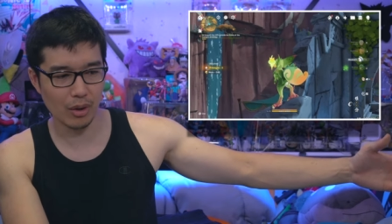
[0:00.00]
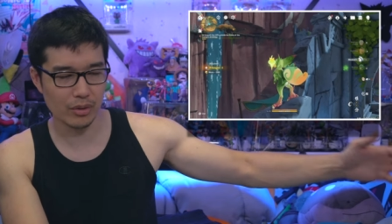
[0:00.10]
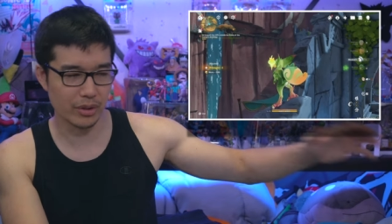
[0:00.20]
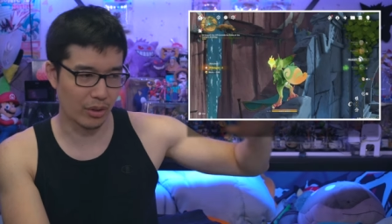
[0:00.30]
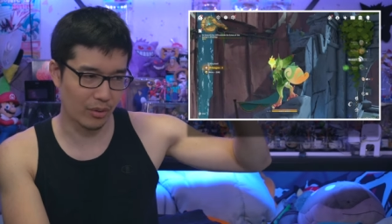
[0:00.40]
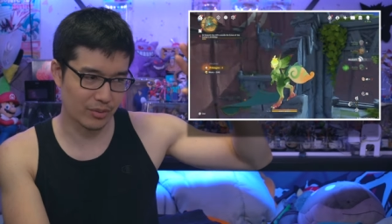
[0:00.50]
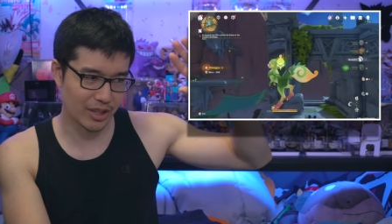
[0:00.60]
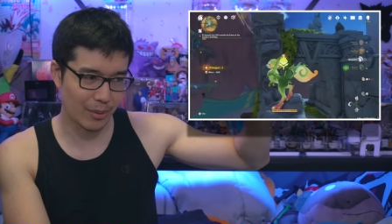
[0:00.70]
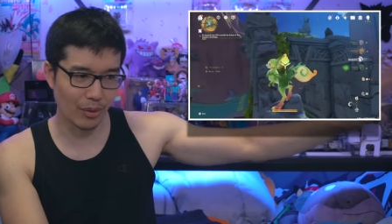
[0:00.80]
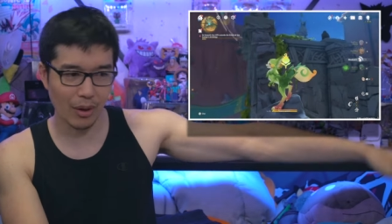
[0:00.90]
you know,
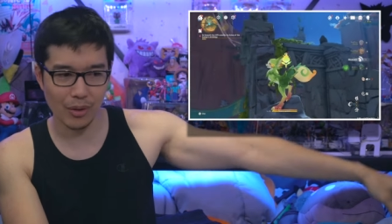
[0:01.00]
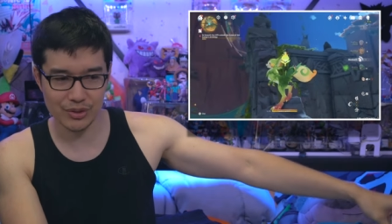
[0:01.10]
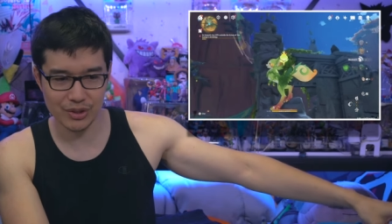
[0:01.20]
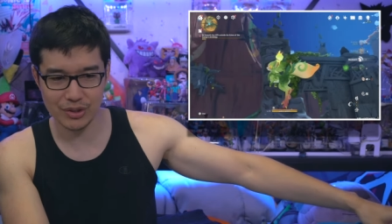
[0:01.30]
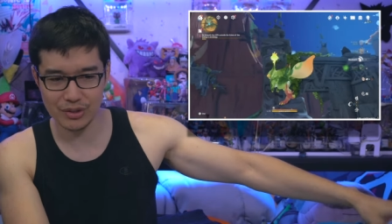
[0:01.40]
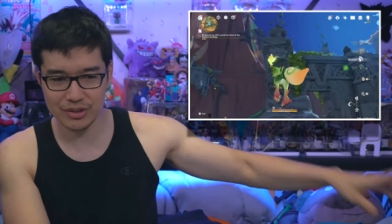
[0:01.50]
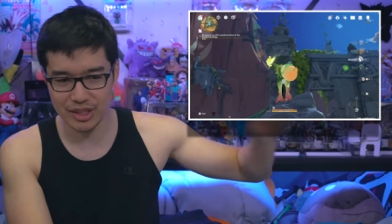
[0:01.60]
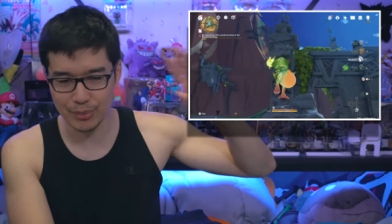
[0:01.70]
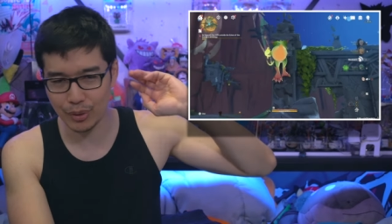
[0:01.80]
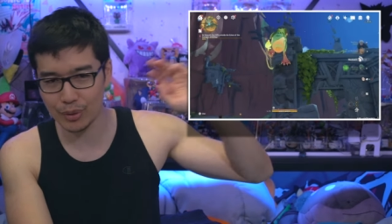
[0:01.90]
saber Alter,
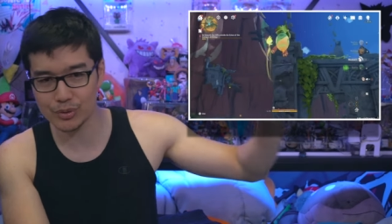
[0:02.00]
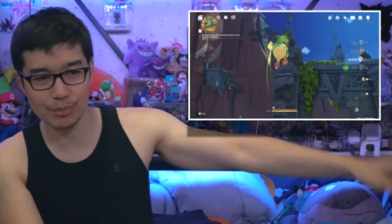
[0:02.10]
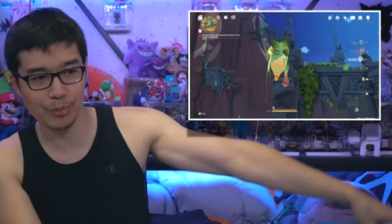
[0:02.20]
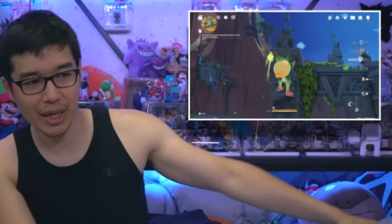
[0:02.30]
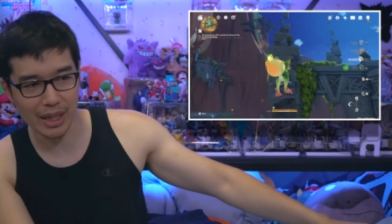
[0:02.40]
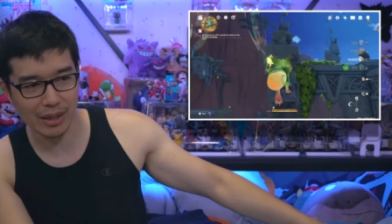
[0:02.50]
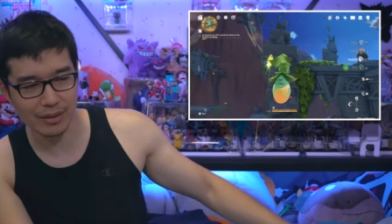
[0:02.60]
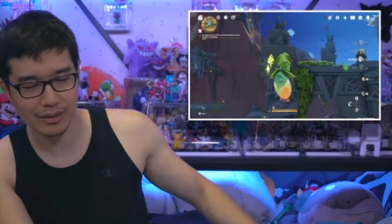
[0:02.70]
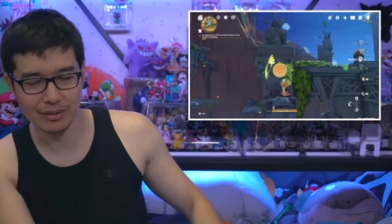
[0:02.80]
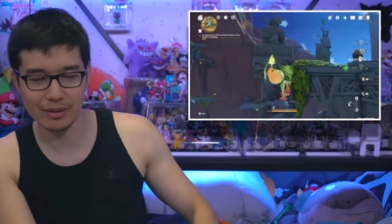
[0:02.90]
saber Alter
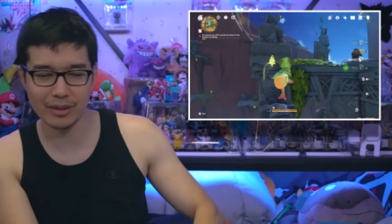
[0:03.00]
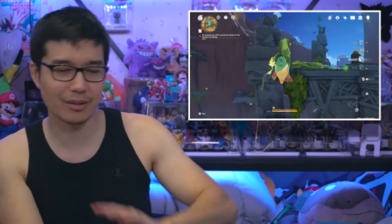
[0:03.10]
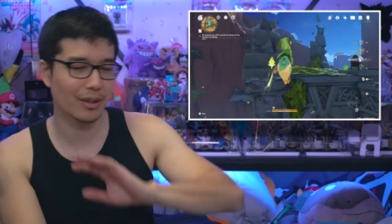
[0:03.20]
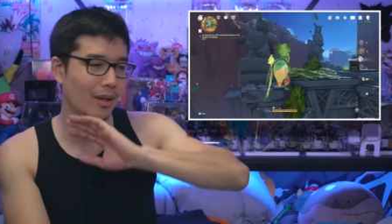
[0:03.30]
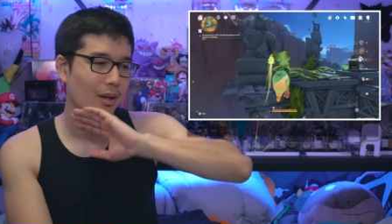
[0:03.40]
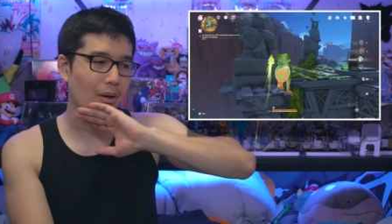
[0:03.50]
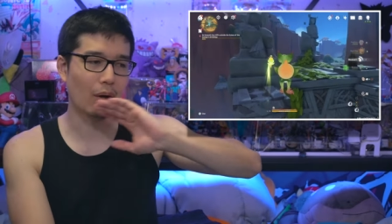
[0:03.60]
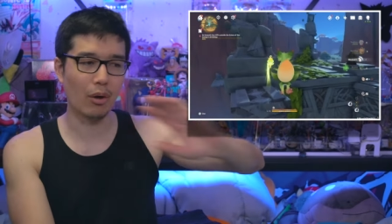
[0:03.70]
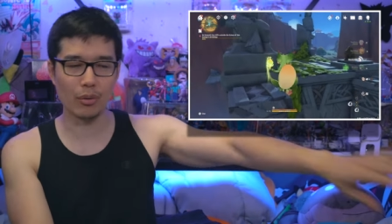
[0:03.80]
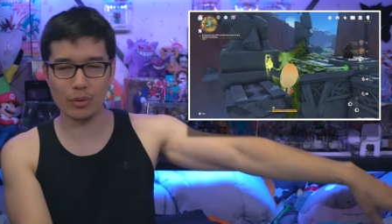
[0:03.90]
maid, and like
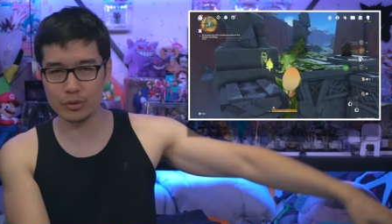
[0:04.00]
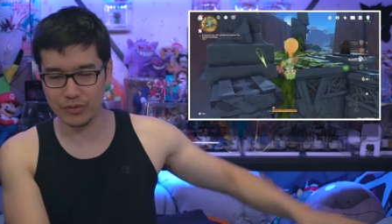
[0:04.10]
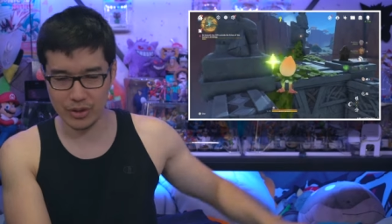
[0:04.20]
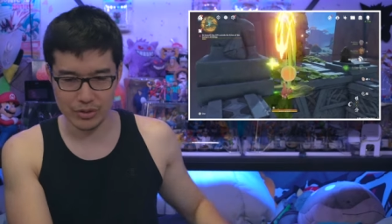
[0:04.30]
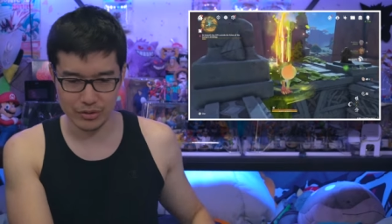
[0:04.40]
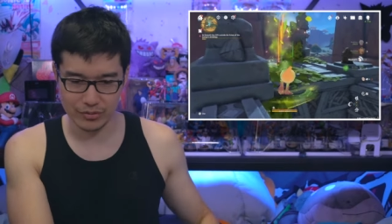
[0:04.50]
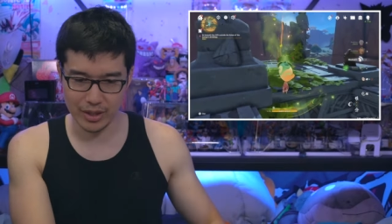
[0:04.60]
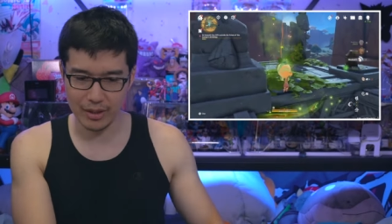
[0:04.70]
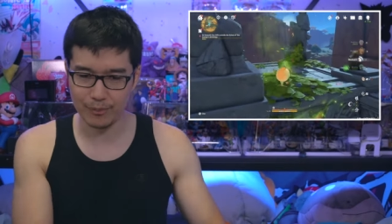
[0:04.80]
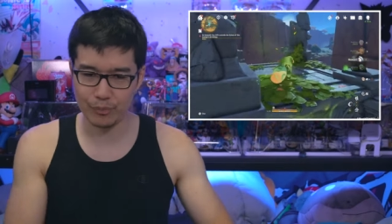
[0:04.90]
all those versions,
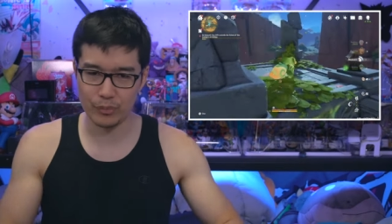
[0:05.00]
right?